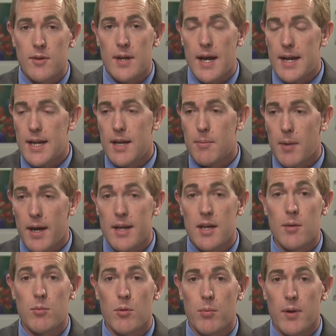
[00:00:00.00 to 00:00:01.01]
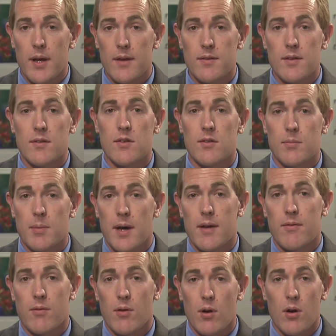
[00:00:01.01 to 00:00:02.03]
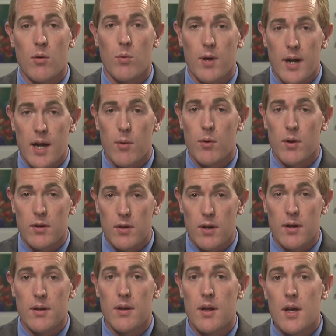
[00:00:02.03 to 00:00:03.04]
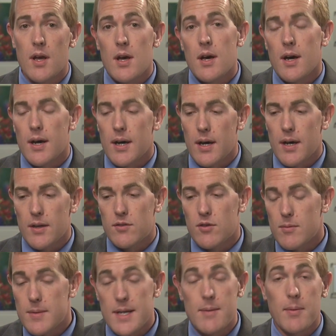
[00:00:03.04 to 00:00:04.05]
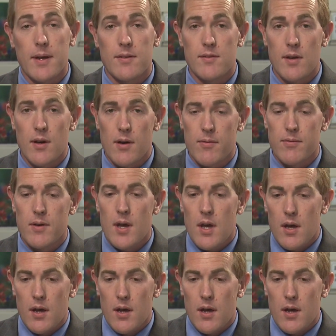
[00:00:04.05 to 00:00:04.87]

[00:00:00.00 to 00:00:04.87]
that I need my hip replaced, this is by far what I want done to me myself.